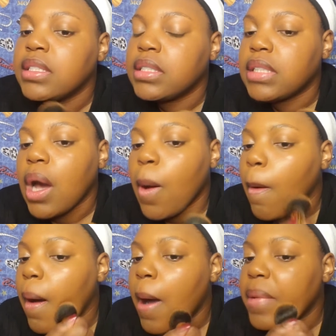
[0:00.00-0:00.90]

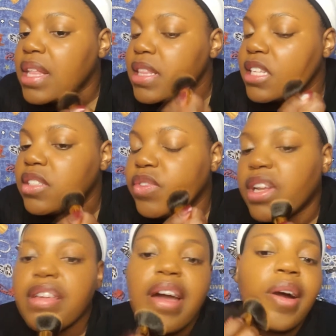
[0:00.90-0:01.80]
So um, in this
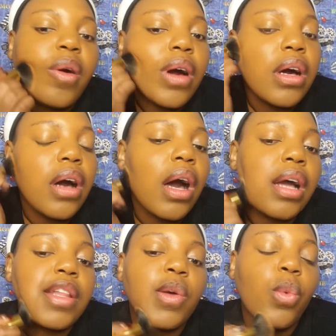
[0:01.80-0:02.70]
video,
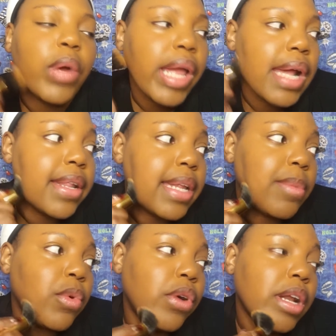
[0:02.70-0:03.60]
uh, the wig that
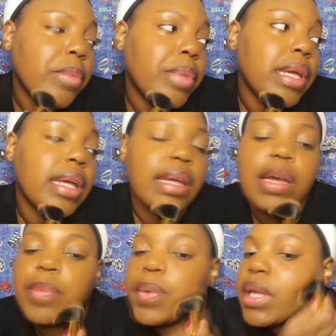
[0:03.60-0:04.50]
I'm going to be
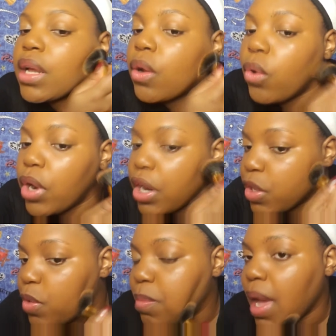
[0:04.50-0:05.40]
putting on,
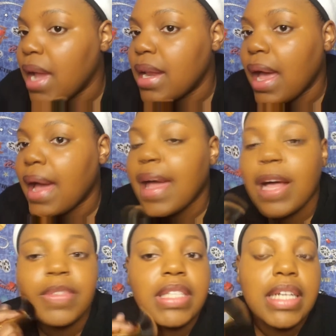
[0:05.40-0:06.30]
you may not
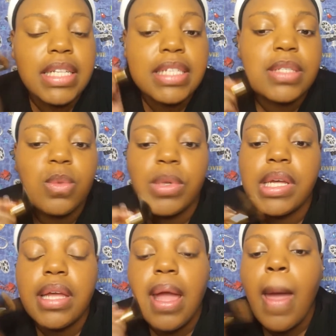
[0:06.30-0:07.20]
have seen this
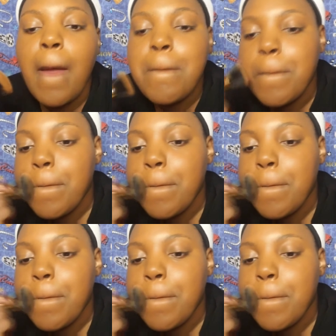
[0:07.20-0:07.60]
wig yet.